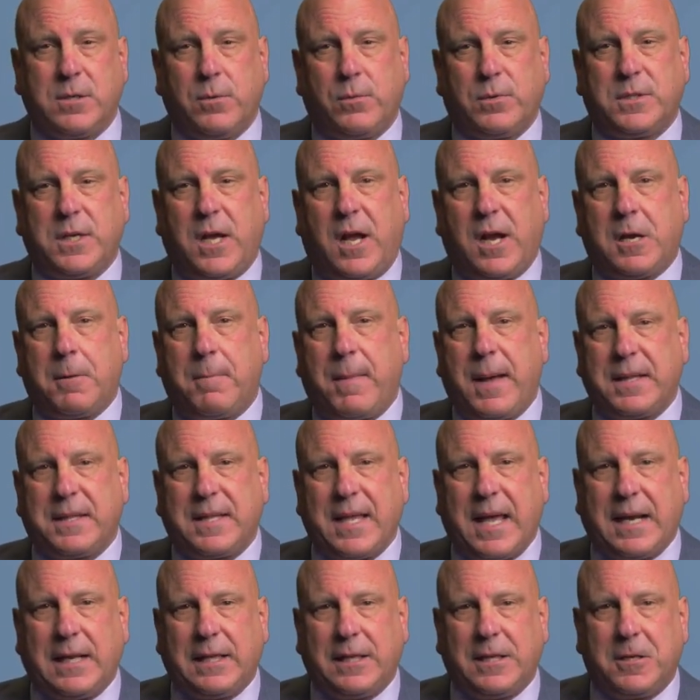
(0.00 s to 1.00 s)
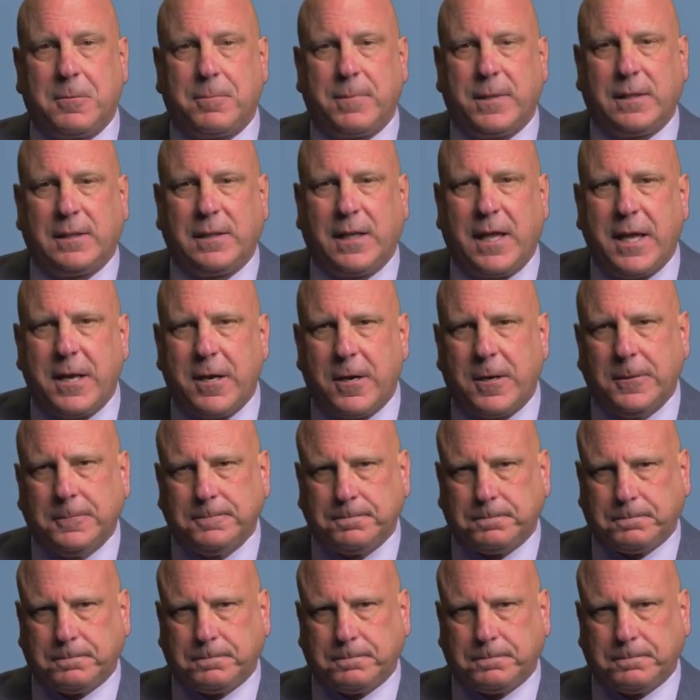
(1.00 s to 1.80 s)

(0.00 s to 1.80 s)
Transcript: and we'll talk about that a little bit later.